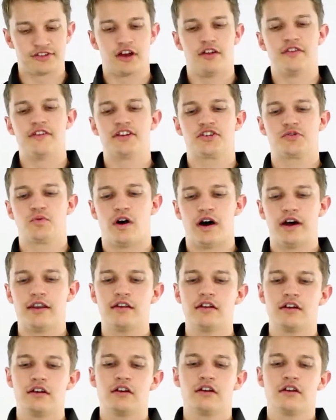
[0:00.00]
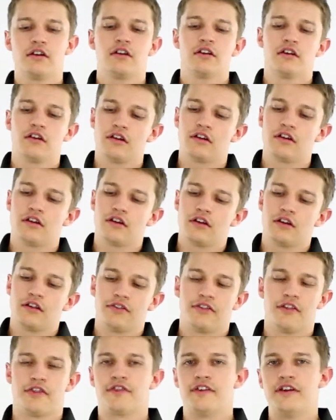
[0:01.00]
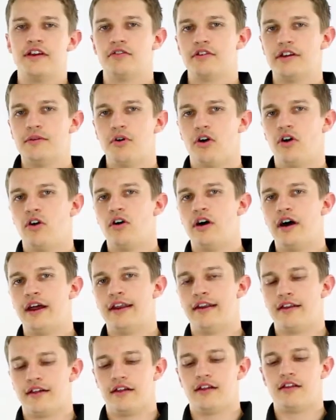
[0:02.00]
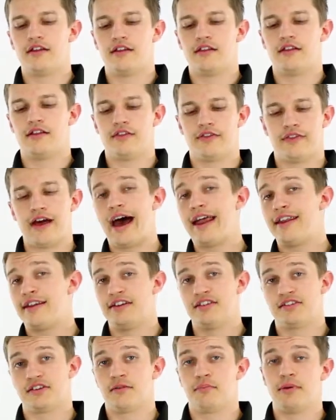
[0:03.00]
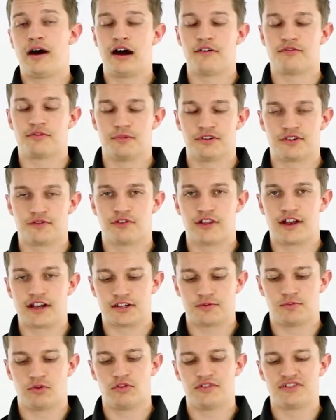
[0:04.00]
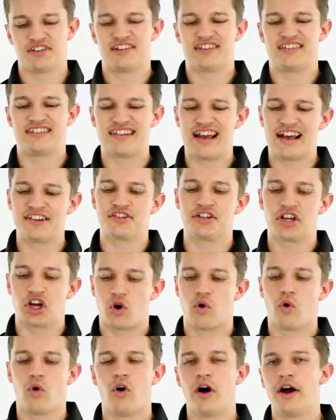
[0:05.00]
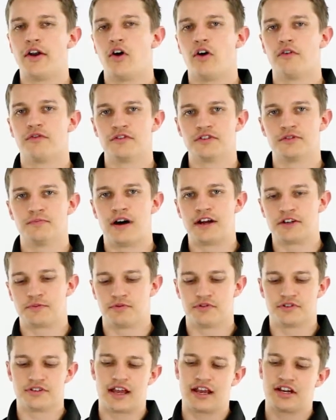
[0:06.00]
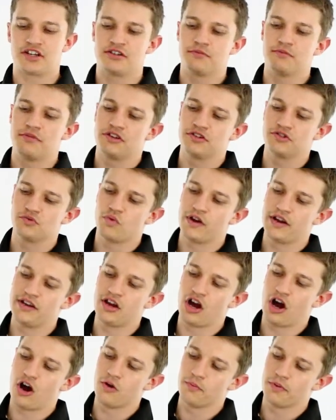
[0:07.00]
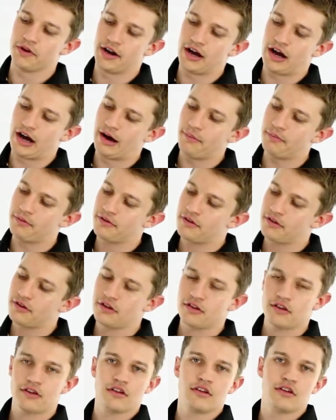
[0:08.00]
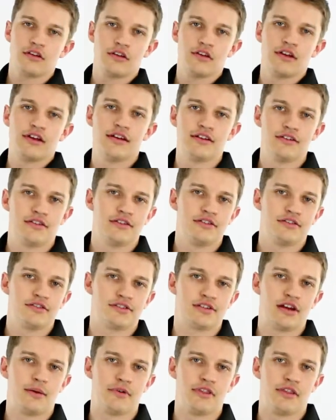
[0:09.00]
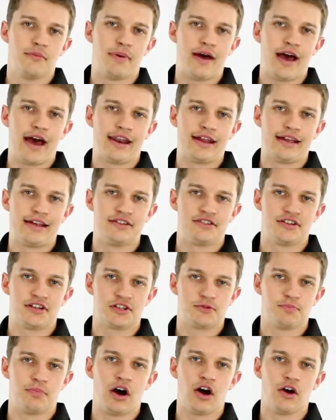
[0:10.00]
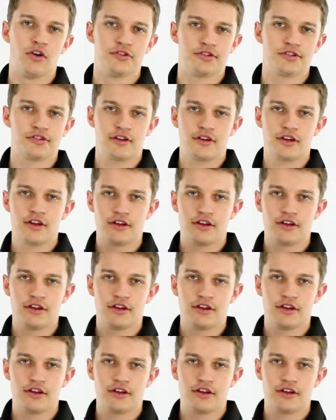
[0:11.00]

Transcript: So this one, the theory behind that is, apart from it's flexible, is it doesn't quite offer as much protection, because when you open up, some of the padding is exposed.